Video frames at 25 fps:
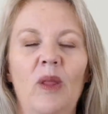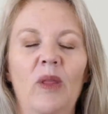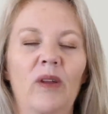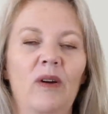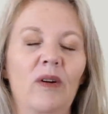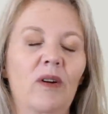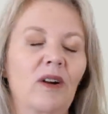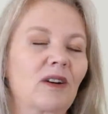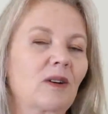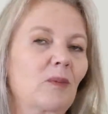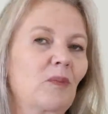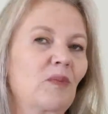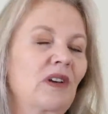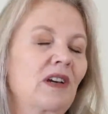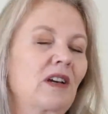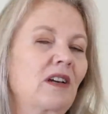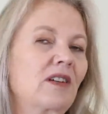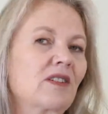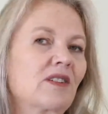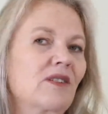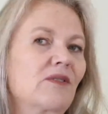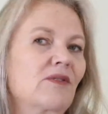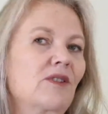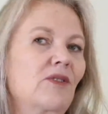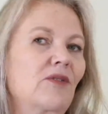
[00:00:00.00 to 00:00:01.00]
or because
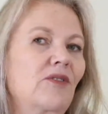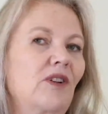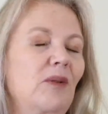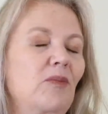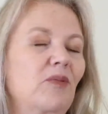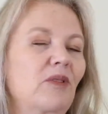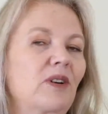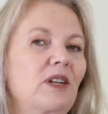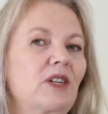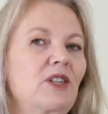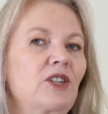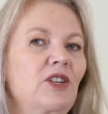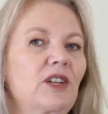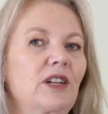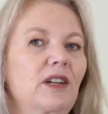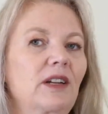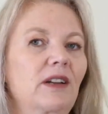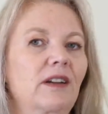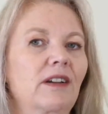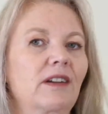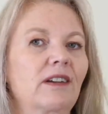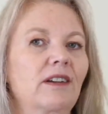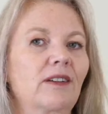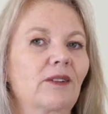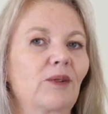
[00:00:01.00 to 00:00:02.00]
of the vibration,
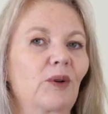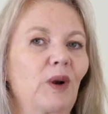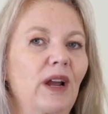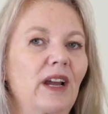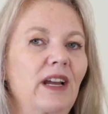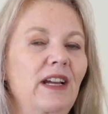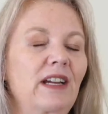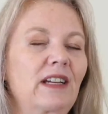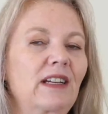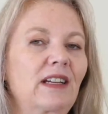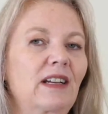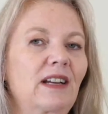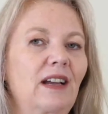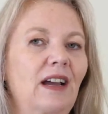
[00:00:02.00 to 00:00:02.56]
right?